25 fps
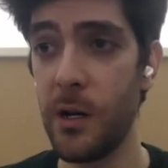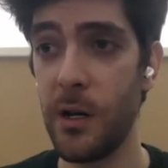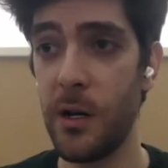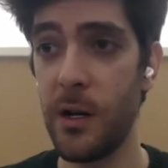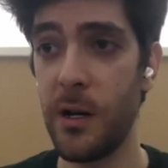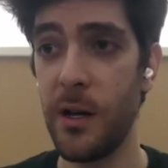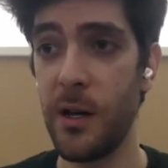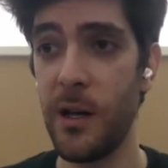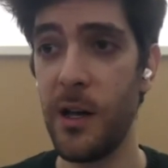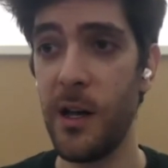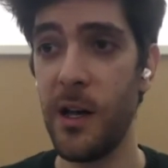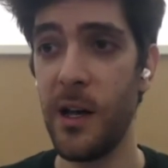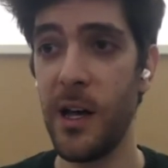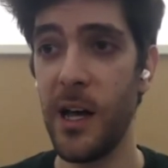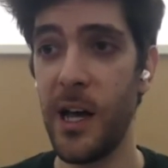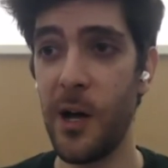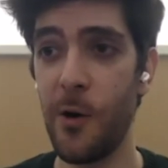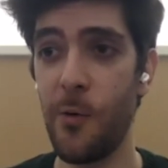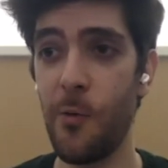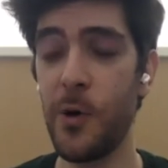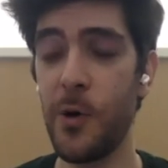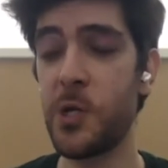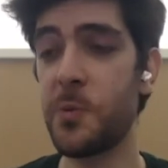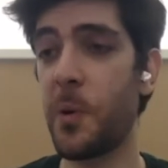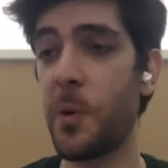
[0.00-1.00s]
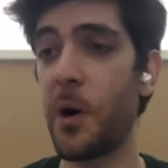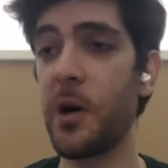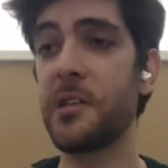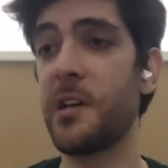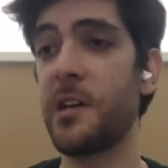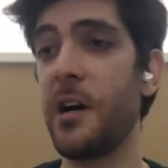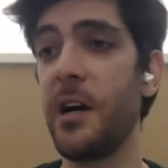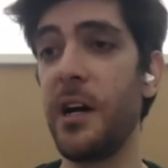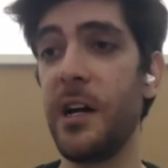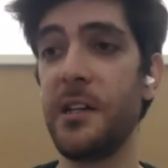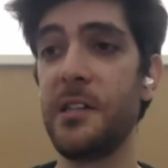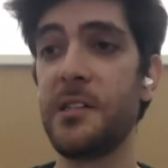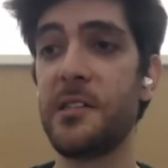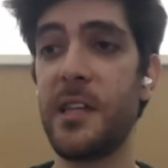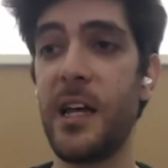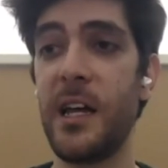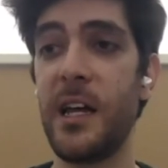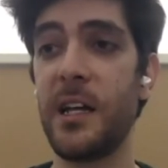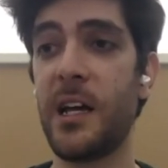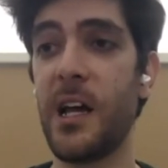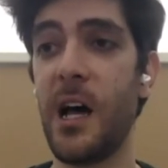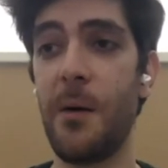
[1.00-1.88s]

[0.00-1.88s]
own, and which parts are